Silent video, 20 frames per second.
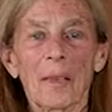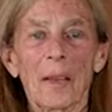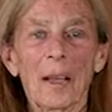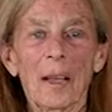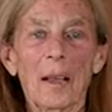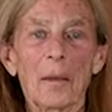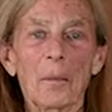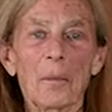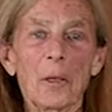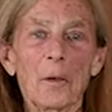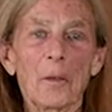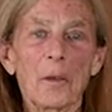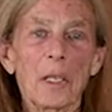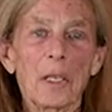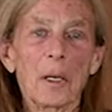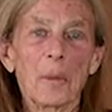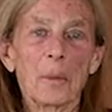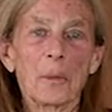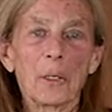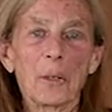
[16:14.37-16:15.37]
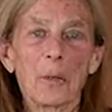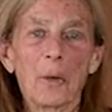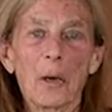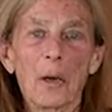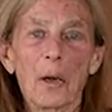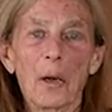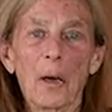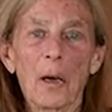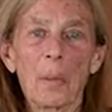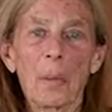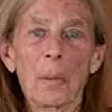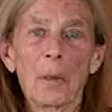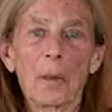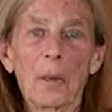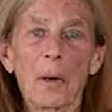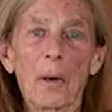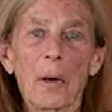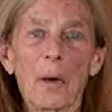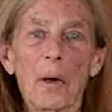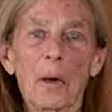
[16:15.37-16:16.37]
And moving up to our upper
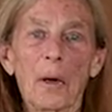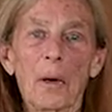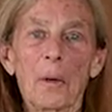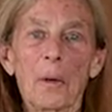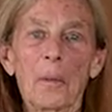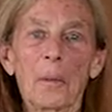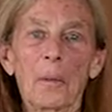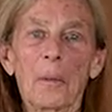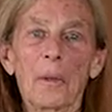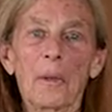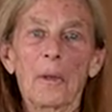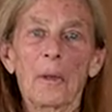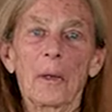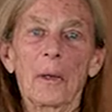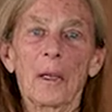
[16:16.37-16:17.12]
arms.